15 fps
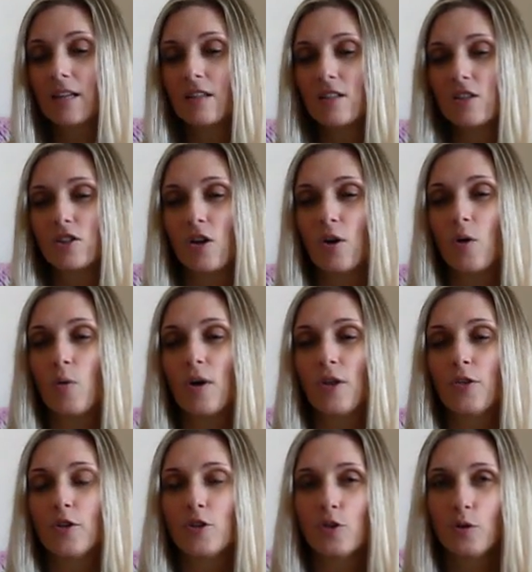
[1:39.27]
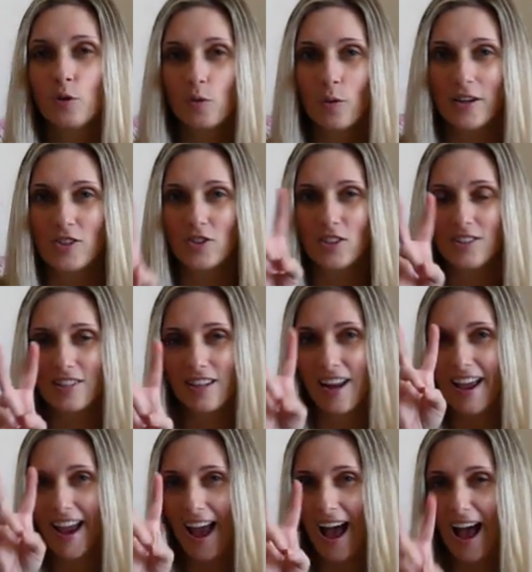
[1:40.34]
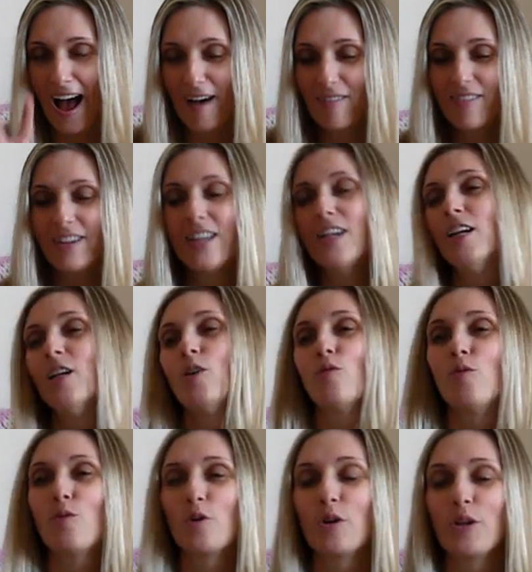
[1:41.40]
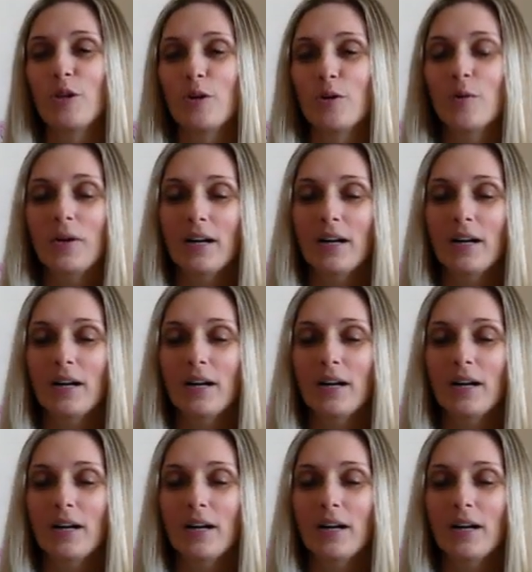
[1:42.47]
So the two questions that I have for you,